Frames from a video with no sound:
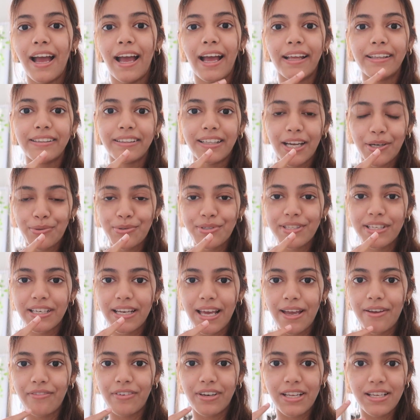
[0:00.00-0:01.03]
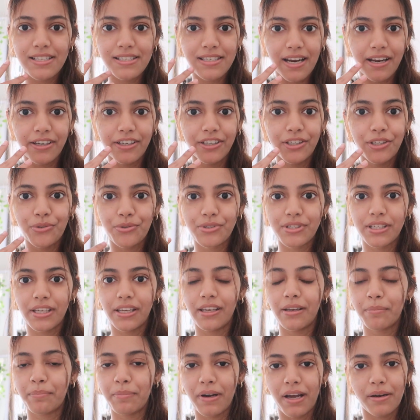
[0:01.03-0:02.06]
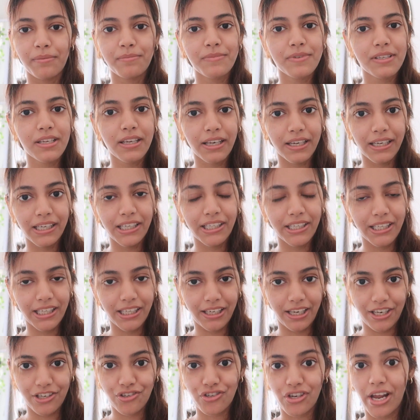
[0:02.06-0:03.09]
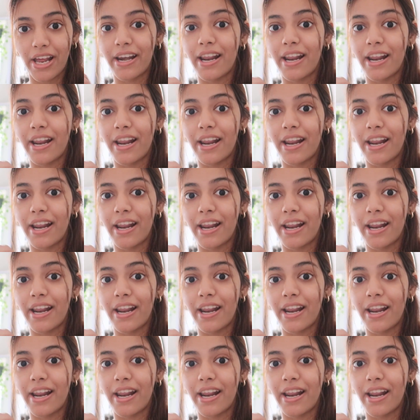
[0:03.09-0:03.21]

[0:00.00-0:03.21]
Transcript: and that was the time when I started using Plum's green tea range,